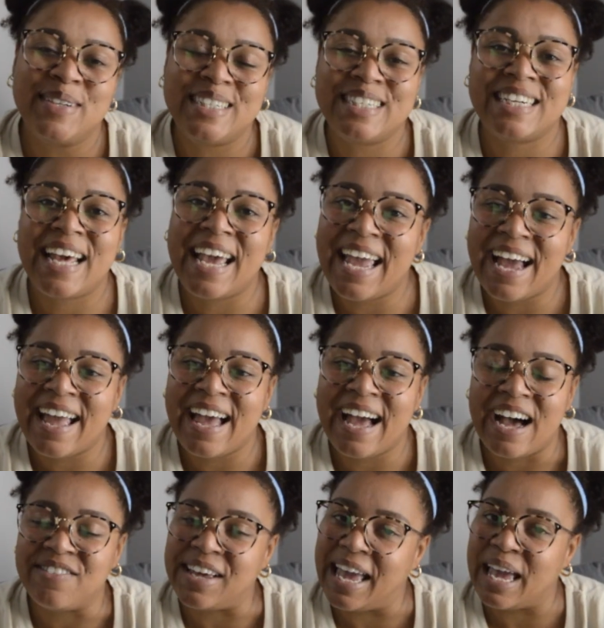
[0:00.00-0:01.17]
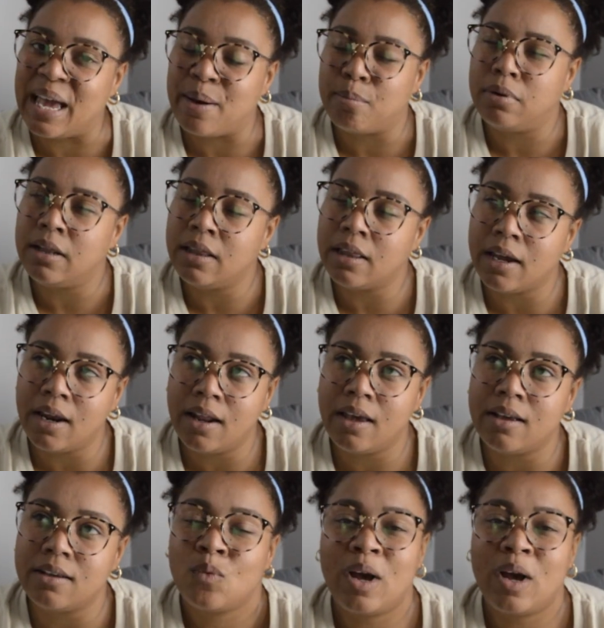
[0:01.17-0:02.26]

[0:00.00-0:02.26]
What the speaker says: and today I have a planning,